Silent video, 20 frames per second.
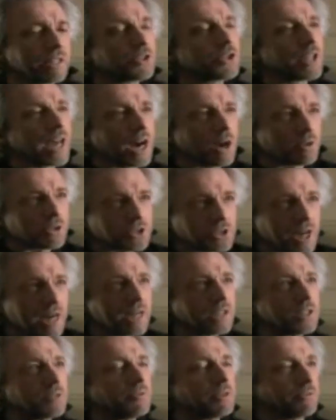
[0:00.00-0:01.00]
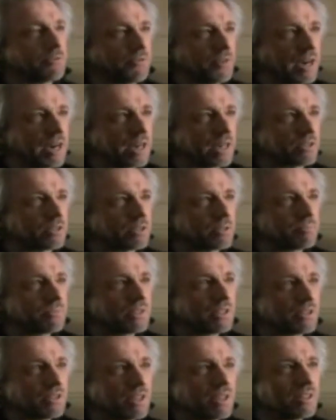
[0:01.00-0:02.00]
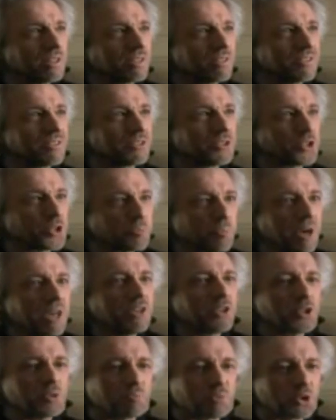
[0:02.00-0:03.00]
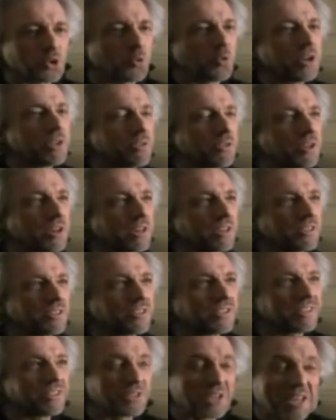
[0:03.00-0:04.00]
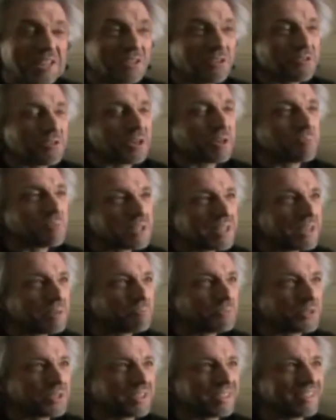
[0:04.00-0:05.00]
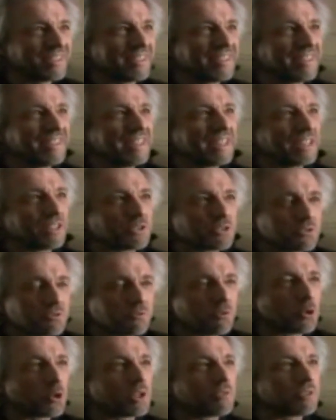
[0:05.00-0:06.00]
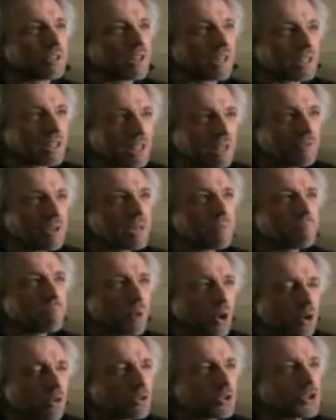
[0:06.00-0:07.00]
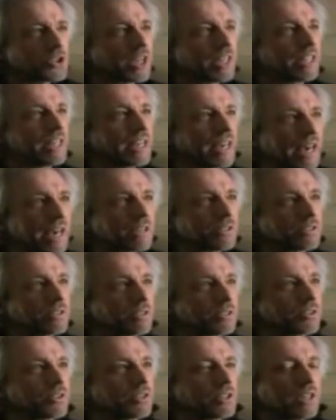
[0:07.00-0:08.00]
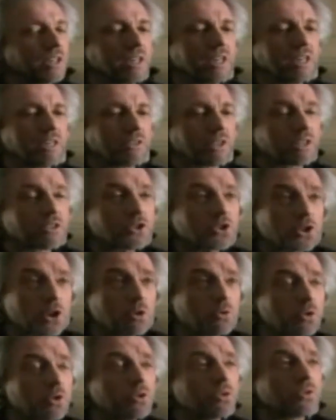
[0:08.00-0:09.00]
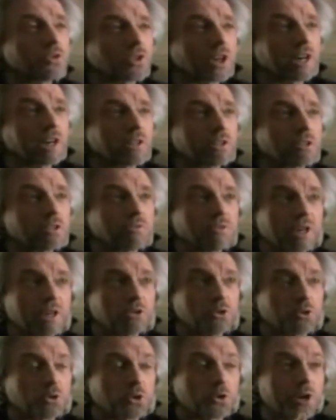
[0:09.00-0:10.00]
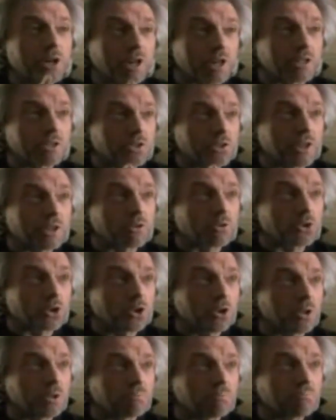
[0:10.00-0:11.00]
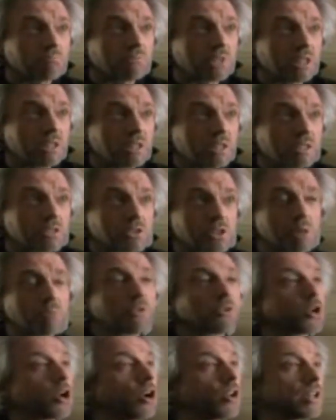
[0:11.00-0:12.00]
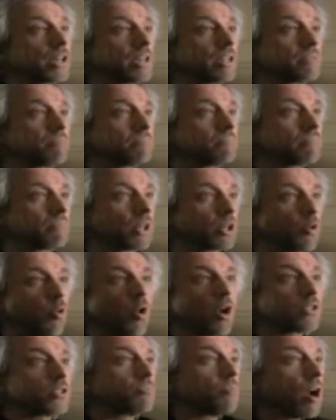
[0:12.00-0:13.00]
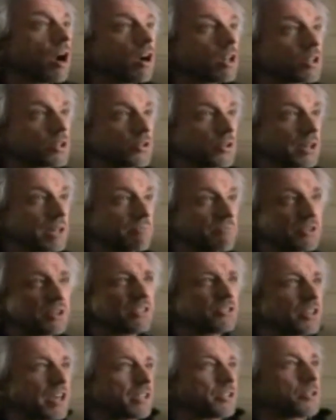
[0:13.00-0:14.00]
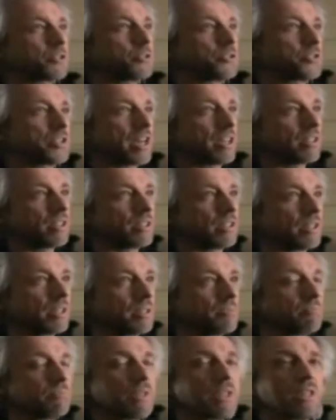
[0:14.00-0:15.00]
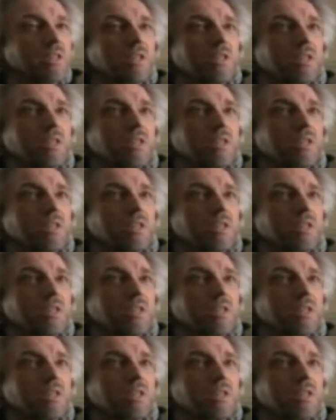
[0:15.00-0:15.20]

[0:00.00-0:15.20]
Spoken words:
it is now a scientific fact that the space between things is anything but empty. It is full of a living, pulsating essence that is so new scientists have yet to agree on a single term. Some are calling it a quantum hologram, very technical sounding name.